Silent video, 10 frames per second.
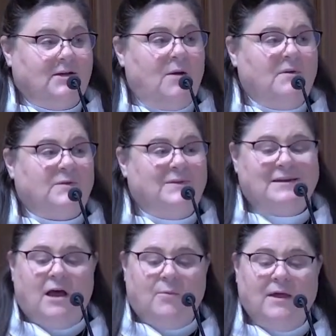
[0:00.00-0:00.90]
Thomas
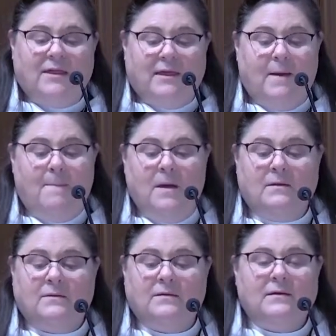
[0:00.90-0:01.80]
was not with them
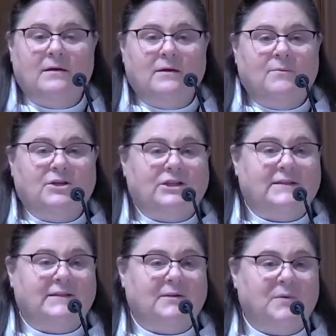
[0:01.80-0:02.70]
when
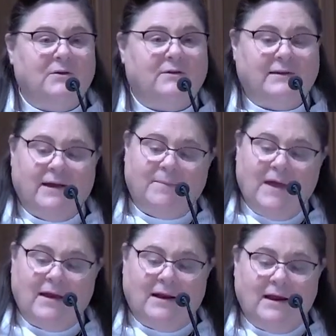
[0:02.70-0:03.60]
Jesus appeared to
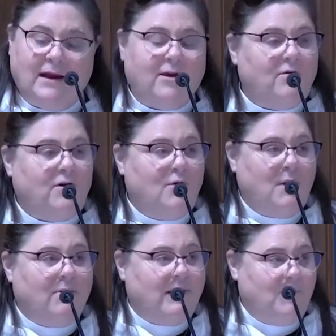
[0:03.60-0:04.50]
them that night. I don't know
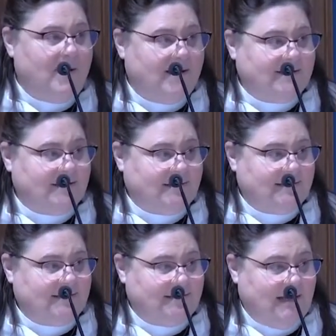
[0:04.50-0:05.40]
where he was, it
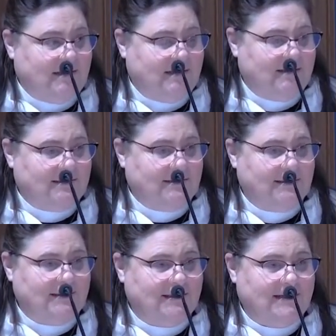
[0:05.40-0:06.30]
doesn't tell
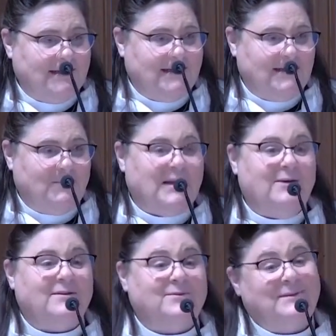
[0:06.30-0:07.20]
us, but
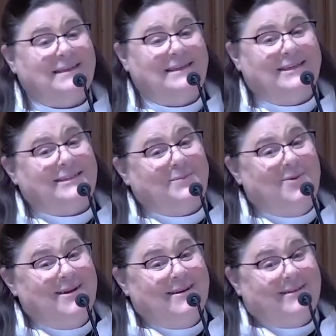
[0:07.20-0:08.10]
he was really
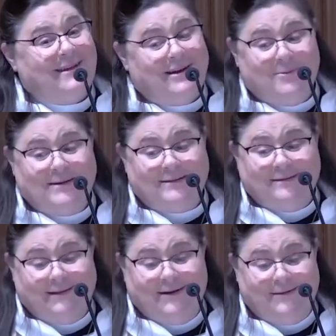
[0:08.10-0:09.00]
disappointed that he
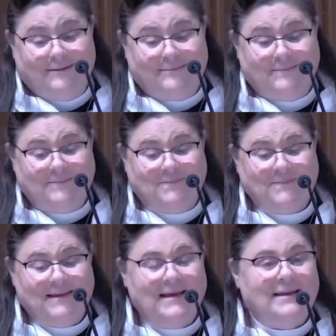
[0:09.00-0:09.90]
wasn't there.
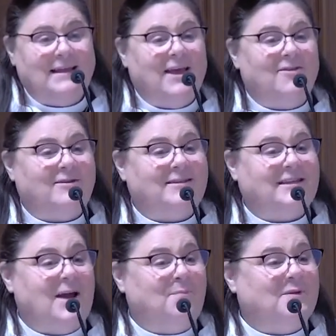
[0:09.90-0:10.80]
The other
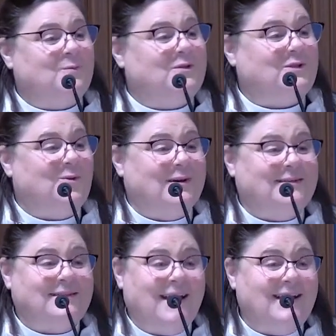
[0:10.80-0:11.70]
disciples were so
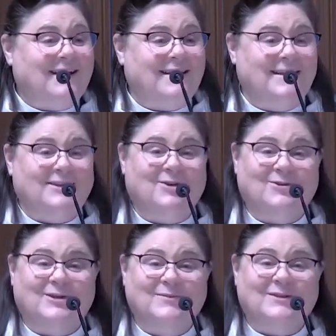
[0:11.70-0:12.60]
excited and they
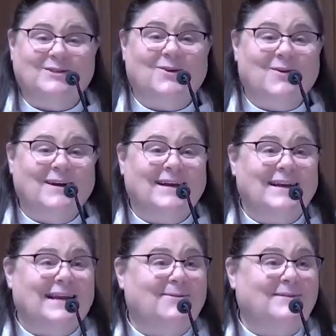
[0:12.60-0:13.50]
told him the story,
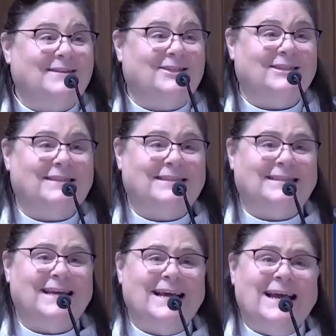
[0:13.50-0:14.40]
and he was just,